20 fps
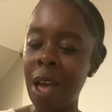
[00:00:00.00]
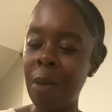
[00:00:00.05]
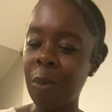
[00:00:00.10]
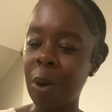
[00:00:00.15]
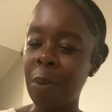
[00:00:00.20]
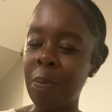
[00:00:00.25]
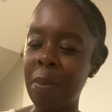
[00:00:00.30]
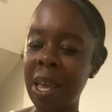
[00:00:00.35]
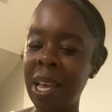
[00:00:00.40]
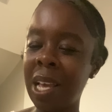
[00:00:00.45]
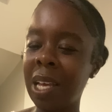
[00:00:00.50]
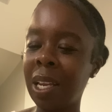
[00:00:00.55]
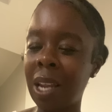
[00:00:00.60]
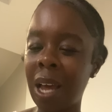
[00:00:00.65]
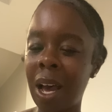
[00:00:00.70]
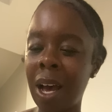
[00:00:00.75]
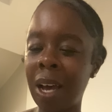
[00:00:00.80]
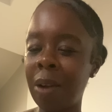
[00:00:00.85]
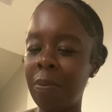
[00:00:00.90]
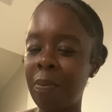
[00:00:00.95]
but make a
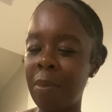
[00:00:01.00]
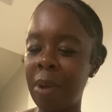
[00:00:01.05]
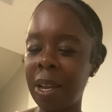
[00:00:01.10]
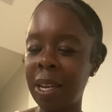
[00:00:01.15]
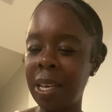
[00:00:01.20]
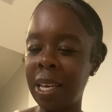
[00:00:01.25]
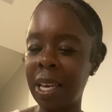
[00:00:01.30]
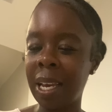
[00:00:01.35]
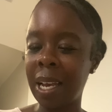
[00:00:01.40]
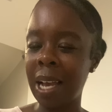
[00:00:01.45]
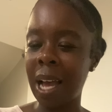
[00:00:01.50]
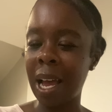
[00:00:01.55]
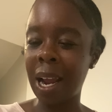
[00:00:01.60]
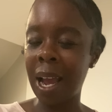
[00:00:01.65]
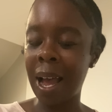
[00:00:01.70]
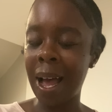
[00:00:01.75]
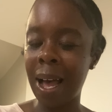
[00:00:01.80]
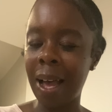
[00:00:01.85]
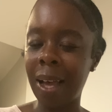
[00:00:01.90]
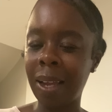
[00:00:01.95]
lot of money and got a
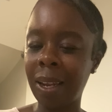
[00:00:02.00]
high,